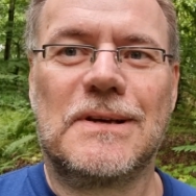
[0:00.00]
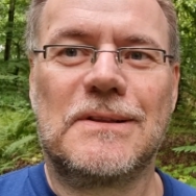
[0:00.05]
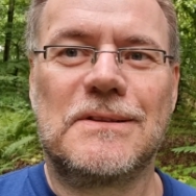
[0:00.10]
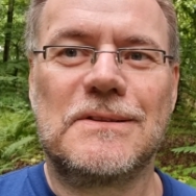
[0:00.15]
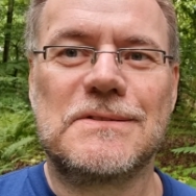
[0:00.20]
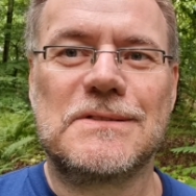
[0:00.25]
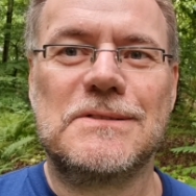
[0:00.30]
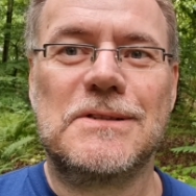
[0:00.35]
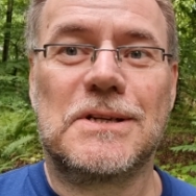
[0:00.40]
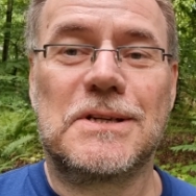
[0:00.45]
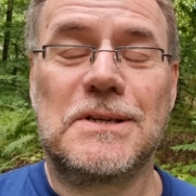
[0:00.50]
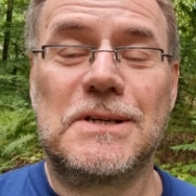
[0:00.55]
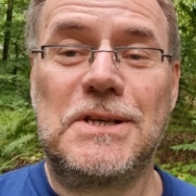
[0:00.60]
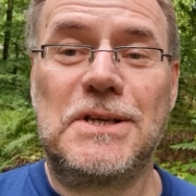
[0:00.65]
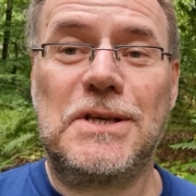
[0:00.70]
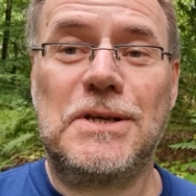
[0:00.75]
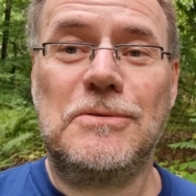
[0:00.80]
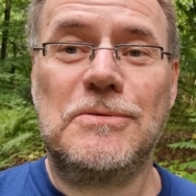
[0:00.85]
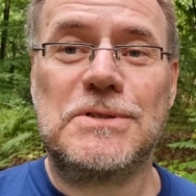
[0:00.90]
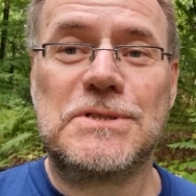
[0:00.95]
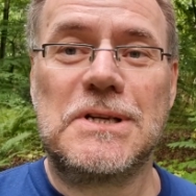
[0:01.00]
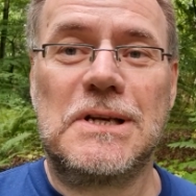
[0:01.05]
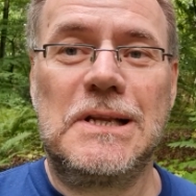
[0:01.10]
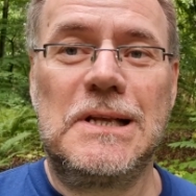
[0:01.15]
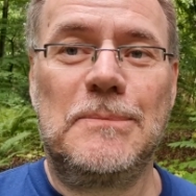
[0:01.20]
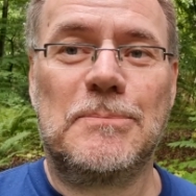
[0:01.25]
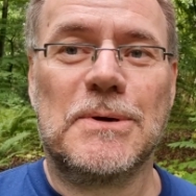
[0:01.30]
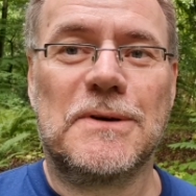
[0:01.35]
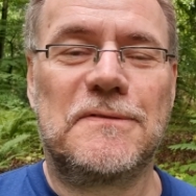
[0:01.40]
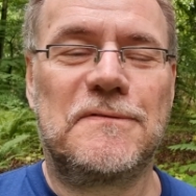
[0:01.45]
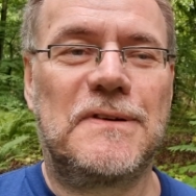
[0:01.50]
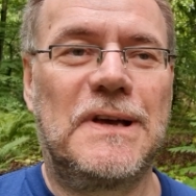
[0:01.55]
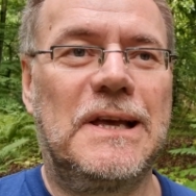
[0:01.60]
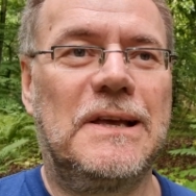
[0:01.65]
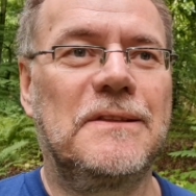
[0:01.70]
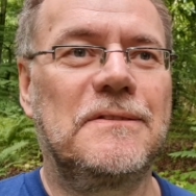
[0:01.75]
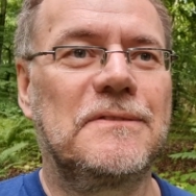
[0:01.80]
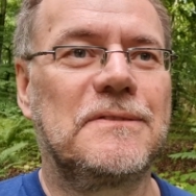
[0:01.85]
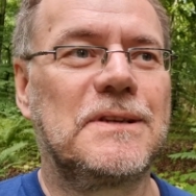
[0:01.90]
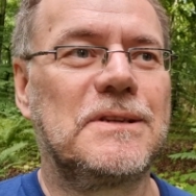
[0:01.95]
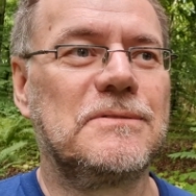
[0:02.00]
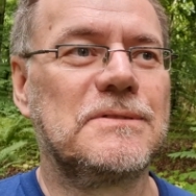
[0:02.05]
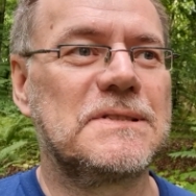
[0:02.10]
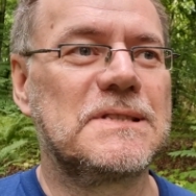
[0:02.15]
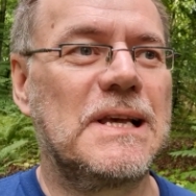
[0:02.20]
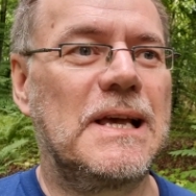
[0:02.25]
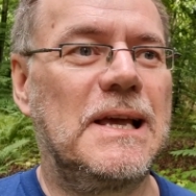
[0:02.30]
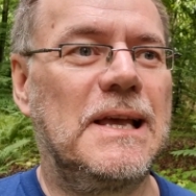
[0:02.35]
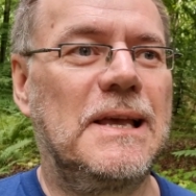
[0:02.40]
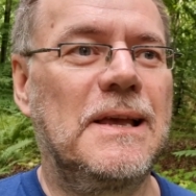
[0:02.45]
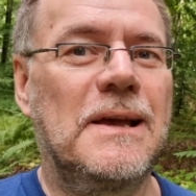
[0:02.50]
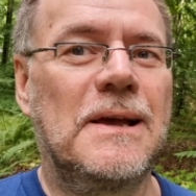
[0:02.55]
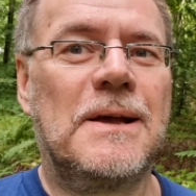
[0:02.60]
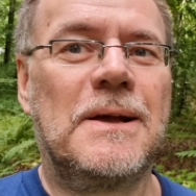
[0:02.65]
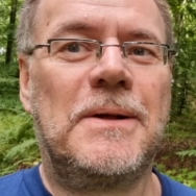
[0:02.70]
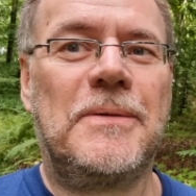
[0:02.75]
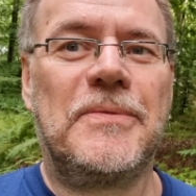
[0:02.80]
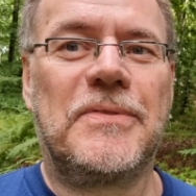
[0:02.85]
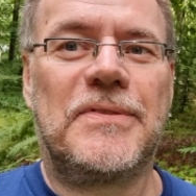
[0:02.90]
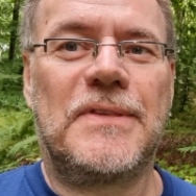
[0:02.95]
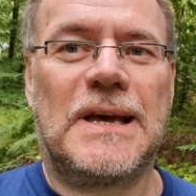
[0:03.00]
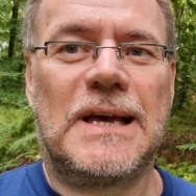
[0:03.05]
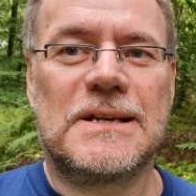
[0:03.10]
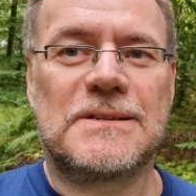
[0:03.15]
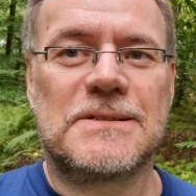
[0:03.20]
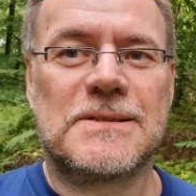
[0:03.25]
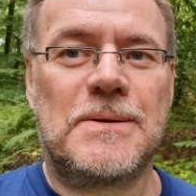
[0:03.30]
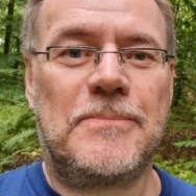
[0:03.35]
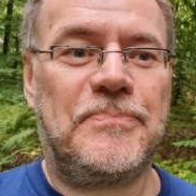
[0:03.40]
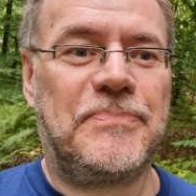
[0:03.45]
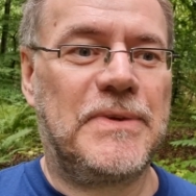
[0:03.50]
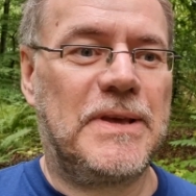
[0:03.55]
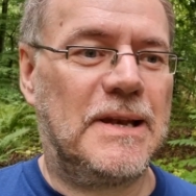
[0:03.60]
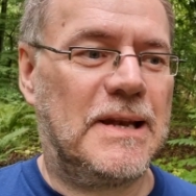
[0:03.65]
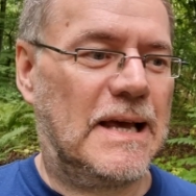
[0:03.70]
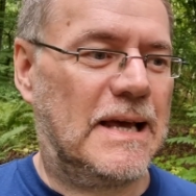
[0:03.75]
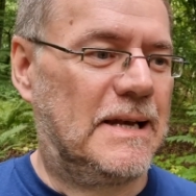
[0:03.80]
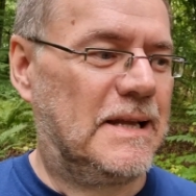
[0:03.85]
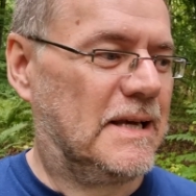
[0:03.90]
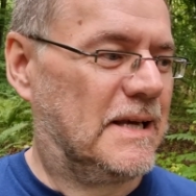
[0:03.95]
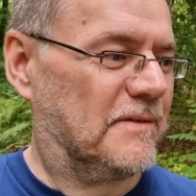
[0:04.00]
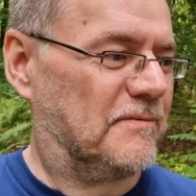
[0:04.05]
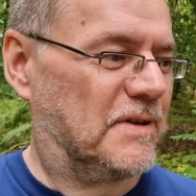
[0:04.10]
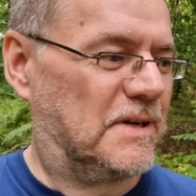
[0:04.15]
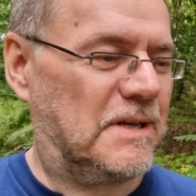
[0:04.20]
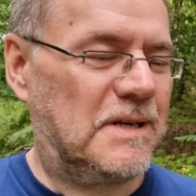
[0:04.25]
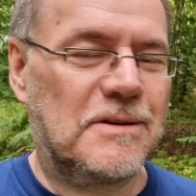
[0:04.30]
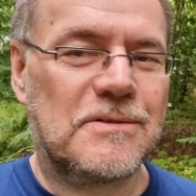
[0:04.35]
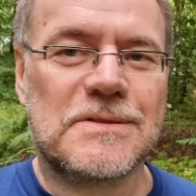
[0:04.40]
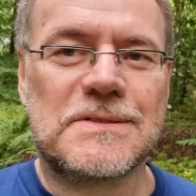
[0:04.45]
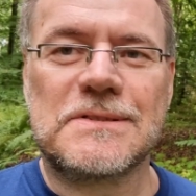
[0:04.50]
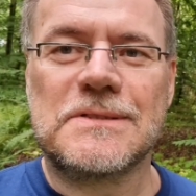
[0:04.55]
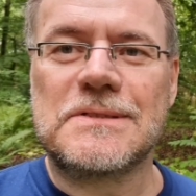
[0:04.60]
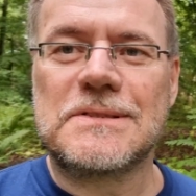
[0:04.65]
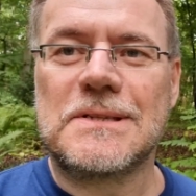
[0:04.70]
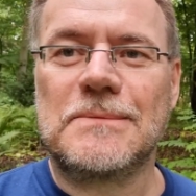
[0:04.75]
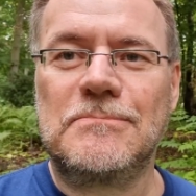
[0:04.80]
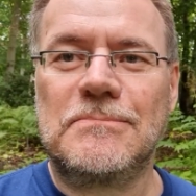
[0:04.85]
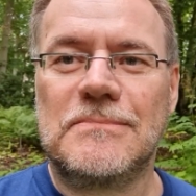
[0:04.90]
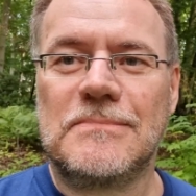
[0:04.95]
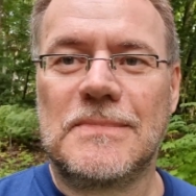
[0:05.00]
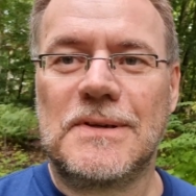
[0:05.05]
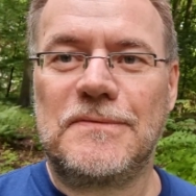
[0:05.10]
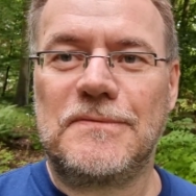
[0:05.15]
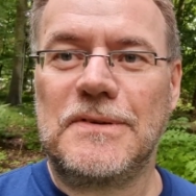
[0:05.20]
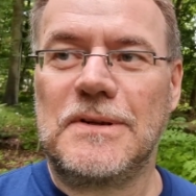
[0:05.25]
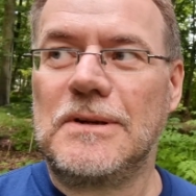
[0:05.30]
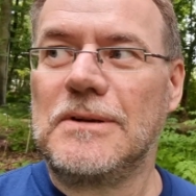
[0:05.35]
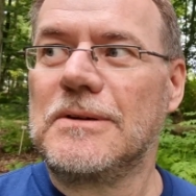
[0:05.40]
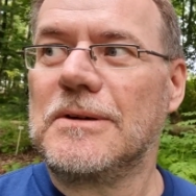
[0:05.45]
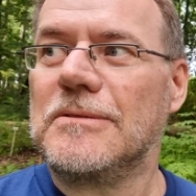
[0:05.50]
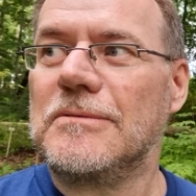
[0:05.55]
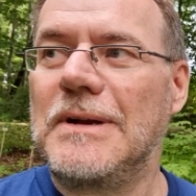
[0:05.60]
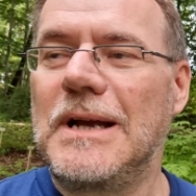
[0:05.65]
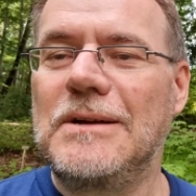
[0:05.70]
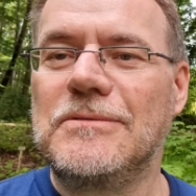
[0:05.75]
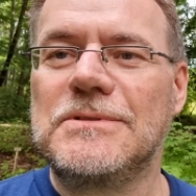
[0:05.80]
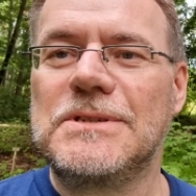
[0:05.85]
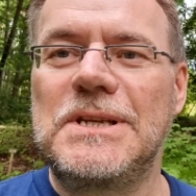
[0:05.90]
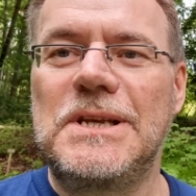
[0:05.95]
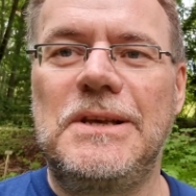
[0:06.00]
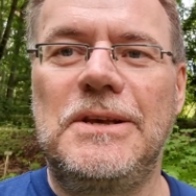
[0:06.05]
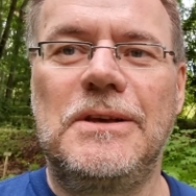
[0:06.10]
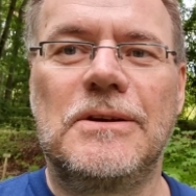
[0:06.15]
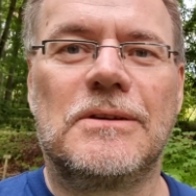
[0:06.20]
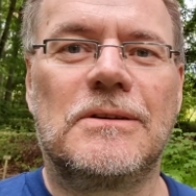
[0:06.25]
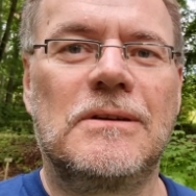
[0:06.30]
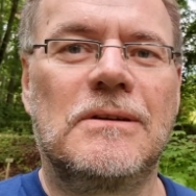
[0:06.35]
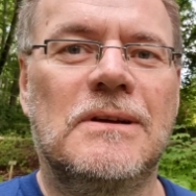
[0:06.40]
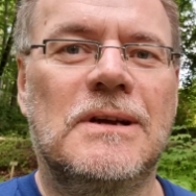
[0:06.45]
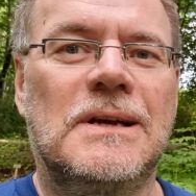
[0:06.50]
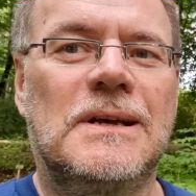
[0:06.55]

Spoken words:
it's not a huge leap of faith to say that in any given ecosystem, if you look around here,